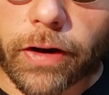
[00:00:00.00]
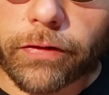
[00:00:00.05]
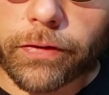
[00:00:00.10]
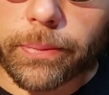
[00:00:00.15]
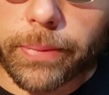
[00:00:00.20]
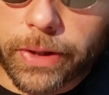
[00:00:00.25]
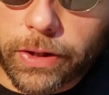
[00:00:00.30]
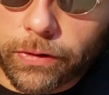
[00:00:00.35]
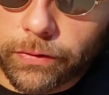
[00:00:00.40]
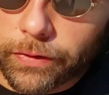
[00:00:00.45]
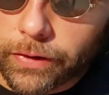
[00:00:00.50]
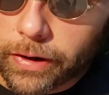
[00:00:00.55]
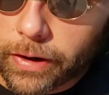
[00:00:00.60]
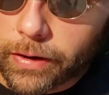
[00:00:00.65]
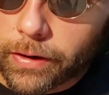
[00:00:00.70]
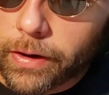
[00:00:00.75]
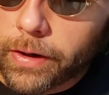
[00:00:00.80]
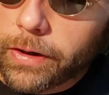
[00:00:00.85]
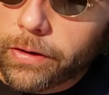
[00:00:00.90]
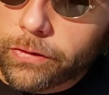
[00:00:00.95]
alphabet over
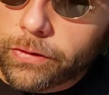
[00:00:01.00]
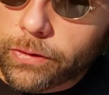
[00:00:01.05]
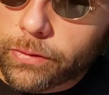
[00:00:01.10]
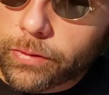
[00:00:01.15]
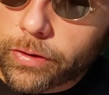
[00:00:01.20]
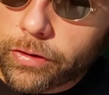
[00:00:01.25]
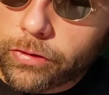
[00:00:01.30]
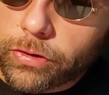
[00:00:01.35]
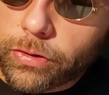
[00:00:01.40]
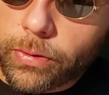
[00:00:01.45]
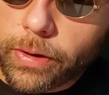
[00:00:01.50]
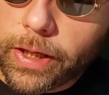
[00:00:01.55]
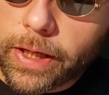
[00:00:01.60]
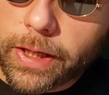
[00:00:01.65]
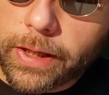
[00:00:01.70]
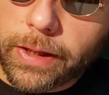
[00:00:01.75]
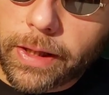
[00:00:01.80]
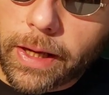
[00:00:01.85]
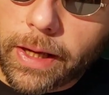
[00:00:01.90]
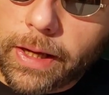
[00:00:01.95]
there. So let's go
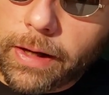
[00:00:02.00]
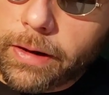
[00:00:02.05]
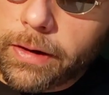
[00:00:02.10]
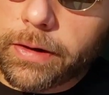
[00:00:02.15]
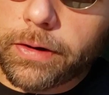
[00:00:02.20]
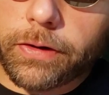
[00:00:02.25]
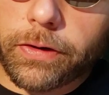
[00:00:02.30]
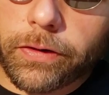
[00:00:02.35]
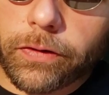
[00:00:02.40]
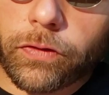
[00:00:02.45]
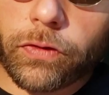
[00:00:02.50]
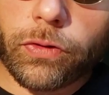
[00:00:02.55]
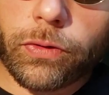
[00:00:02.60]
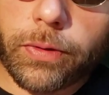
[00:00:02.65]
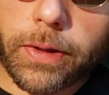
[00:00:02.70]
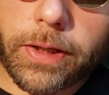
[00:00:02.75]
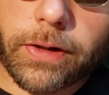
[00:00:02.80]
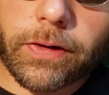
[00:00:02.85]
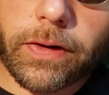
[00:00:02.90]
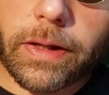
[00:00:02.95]
ahead and do
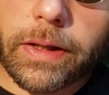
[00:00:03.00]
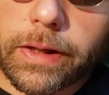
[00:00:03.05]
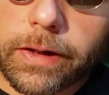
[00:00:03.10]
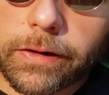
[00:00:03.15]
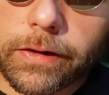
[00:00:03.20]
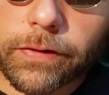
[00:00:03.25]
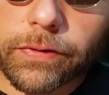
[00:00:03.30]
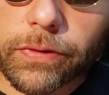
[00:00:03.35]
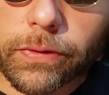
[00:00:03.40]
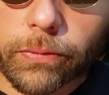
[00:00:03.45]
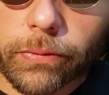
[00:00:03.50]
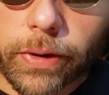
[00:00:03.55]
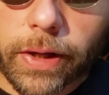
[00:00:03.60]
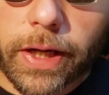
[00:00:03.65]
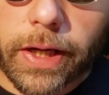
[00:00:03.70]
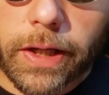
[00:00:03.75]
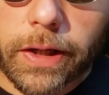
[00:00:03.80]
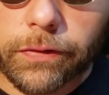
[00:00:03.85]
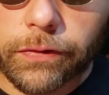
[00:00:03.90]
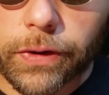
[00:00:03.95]
it in a different
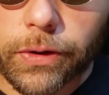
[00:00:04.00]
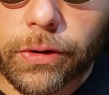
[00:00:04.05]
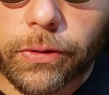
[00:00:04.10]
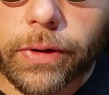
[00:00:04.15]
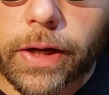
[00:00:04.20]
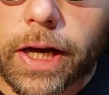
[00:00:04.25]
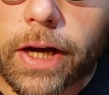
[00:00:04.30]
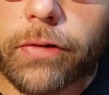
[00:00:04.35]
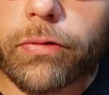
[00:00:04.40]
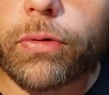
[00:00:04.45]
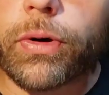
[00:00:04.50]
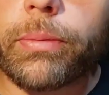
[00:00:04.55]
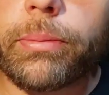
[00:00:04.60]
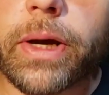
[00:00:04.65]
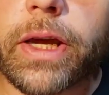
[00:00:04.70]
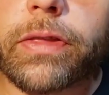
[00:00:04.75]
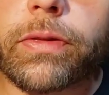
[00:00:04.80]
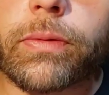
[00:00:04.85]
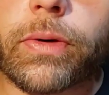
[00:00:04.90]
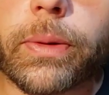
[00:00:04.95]
way. If you don't have one
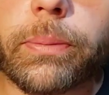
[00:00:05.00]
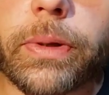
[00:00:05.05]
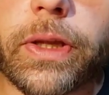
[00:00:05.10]
by three